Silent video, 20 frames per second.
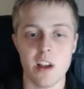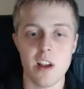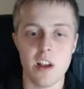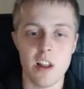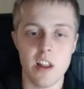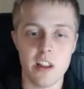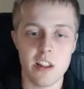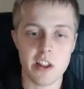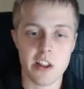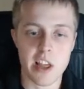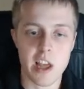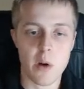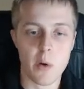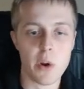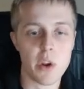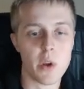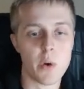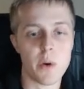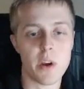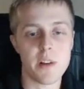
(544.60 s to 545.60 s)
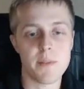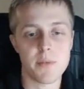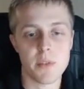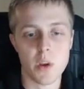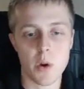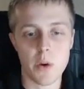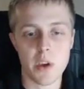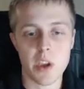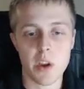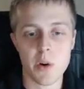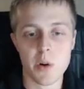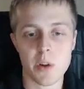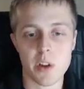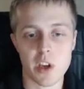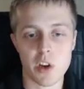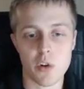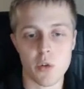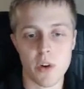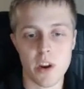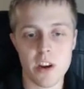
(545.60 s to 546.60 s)
this is how we do it. Go here, click
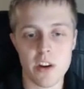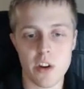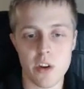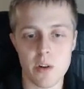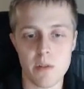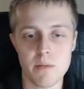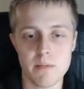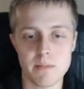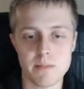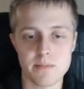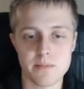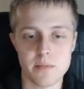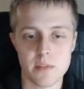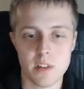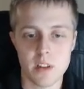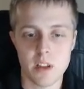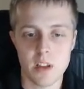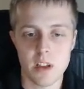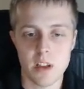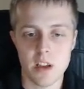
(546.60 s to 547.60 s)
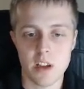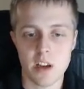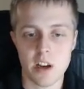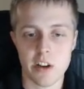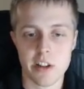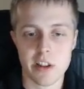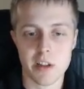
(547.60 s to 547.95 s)
create new, custom